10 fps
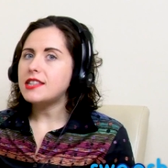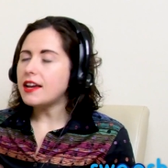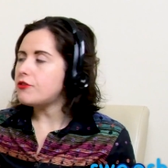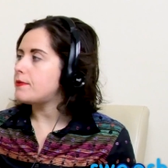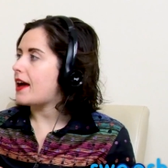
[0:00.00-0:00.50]

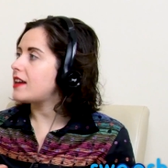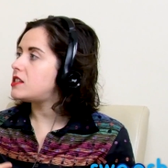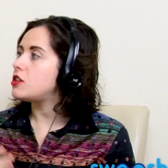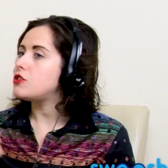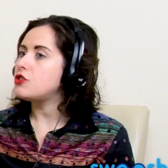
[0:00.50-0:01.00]
aside from
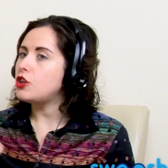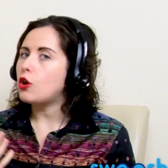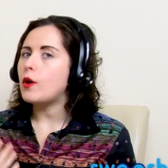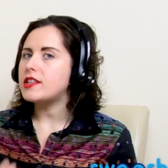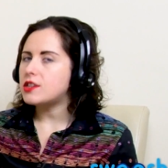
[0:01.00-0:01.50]
that, you
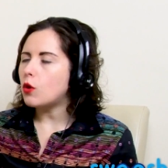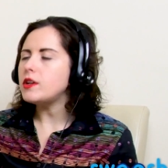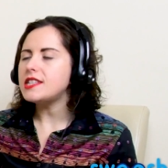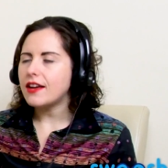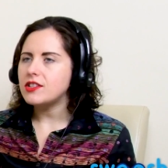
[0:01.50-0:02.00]
know, it's
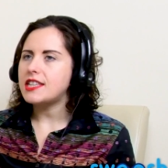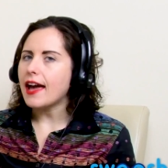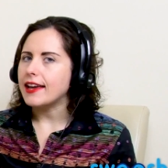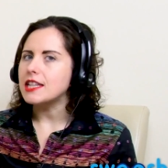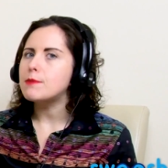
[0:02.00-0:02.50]
only 7
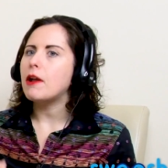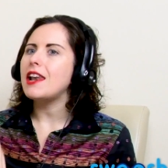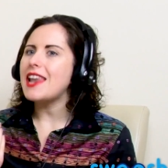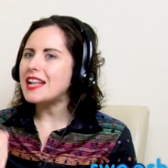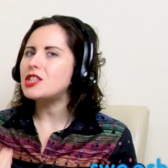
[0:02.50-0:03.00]
seconds,
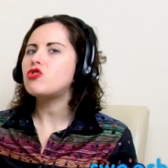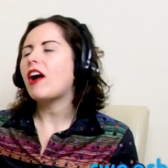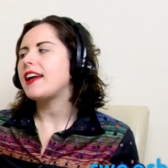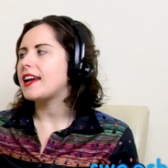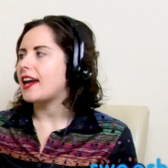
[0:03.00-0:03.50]
but let's
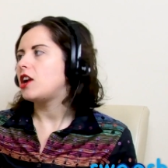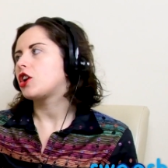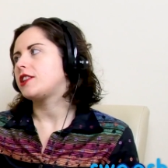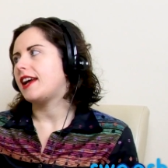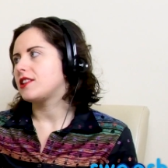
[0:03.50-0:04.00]
try and get a
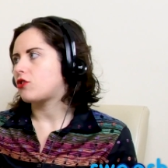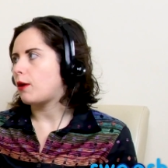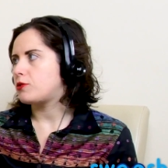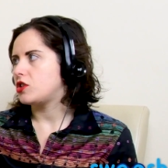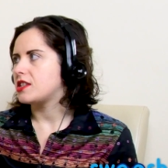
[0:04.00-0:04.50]
look at the answer
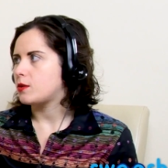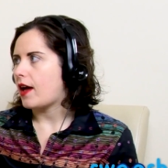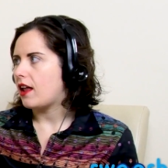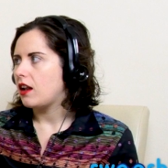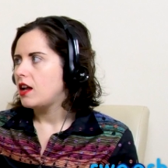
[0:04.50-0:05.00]
options as well.